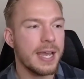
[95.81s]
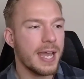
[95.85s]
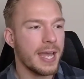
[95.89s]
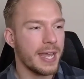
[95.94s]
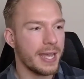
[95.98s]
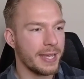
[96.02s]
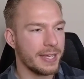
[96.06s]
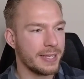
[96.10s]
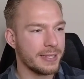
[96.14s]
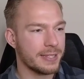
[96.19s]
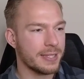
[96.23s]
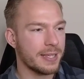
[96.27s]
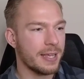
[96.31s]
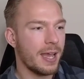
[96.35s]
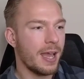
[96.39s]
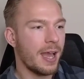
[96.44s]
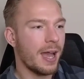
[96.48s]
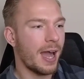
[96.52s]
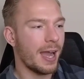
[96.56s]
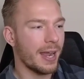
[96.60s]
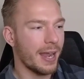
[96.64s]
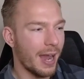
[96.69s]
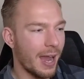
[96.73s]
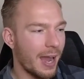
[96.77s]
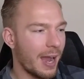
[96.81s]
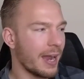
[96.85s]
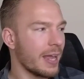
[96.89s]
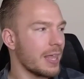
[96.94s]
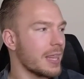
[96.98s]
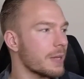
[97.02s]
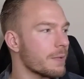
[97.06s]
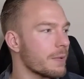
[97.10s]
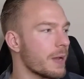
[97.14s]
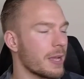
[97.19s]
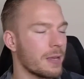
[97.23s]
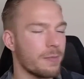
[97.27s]
is I
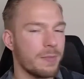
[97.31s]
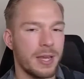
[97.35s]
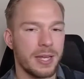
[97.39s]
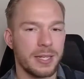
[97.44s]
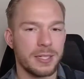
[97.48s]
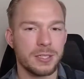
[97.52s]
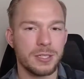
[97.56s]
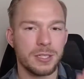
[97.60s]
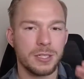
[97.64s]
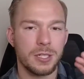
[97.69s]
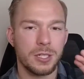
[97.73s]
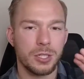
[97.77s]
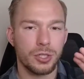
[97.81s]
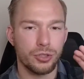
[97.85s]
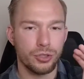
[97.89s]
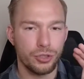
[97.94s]
highly recommend